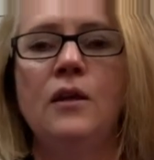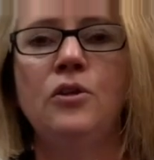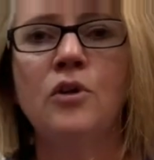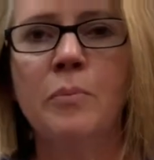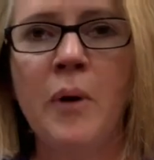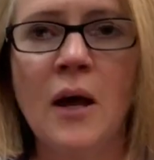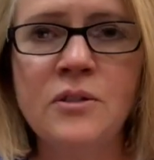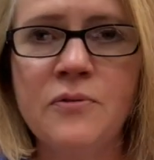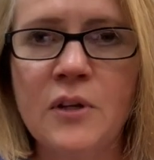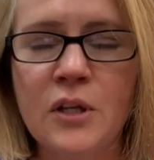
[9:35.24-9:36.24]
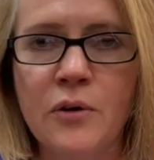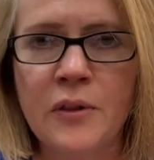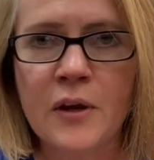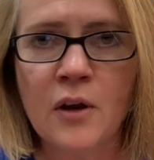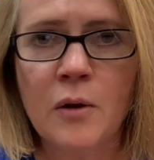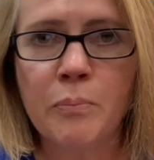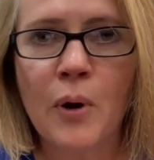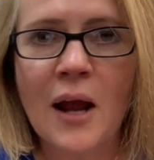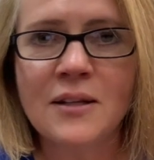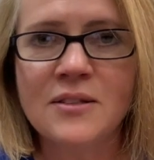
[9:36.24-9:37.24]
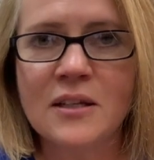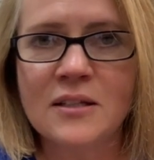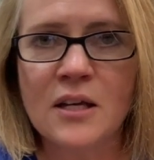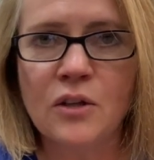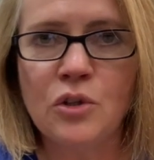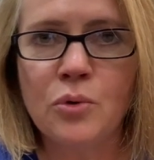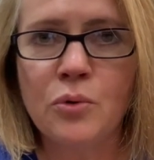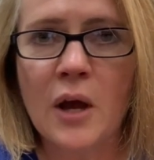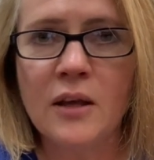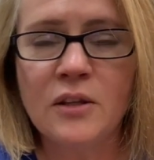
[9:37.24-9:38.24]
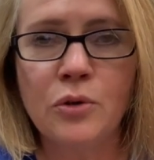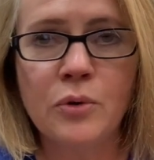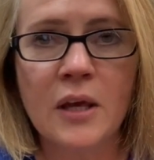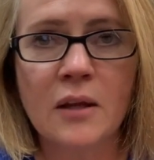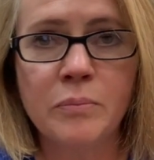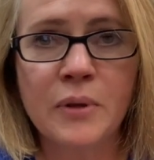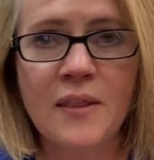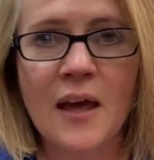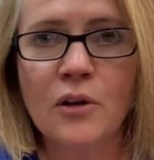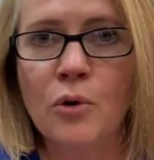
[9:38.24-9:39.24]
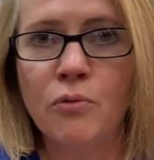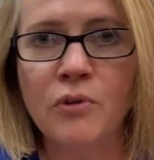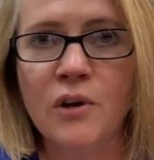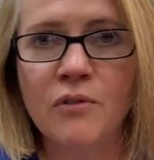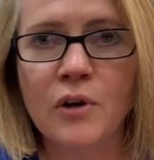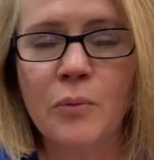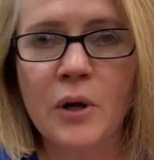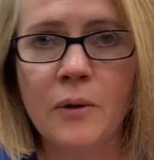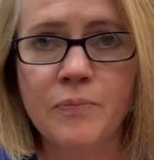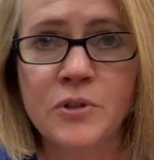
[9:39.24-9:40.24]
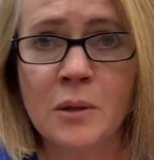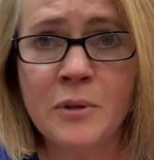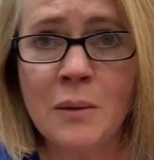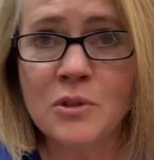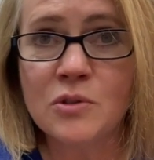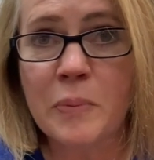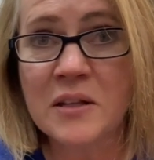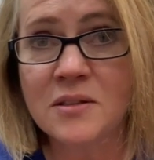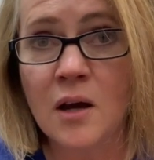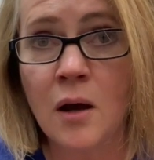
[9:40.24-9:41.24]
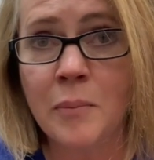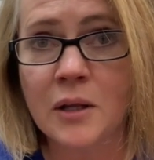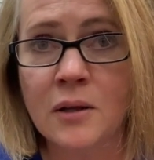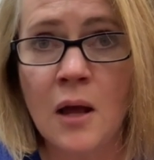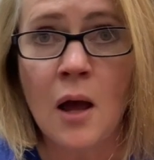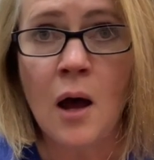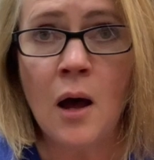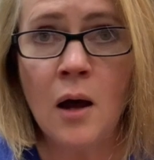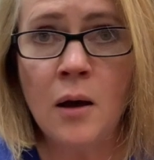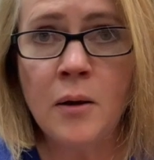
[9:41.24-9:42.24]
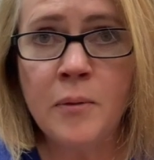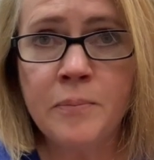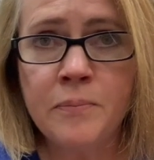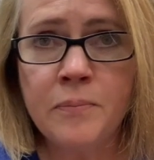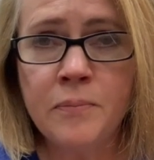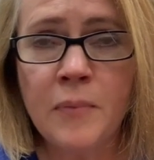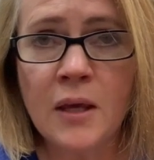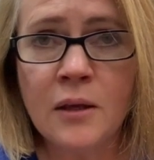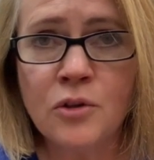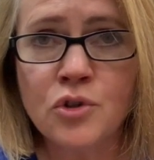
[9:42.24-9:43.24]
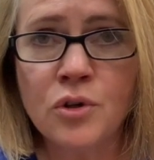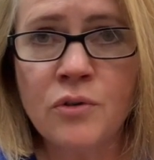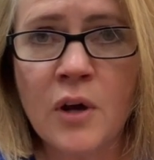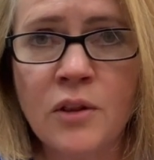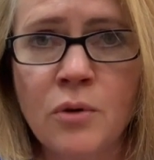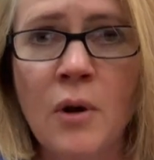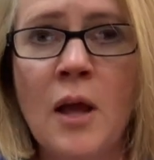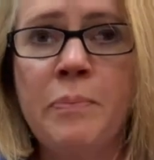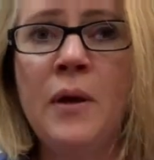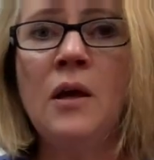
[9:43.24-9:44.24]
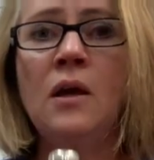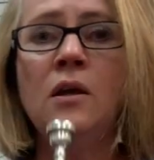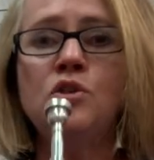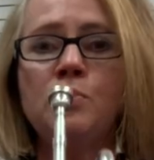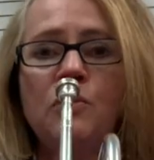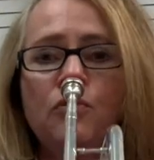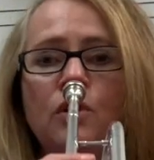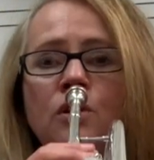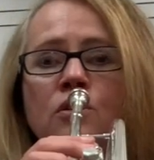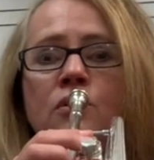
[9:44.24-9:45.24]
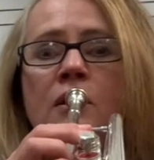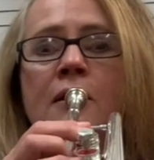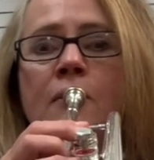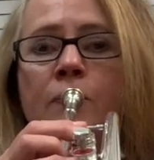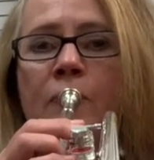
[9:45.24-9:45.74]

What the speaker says: You can pause the video there and practice it until you can play that note very, very well. Sometimes it's best to hum it. Hum, making sure you've got the right pitch before you do it.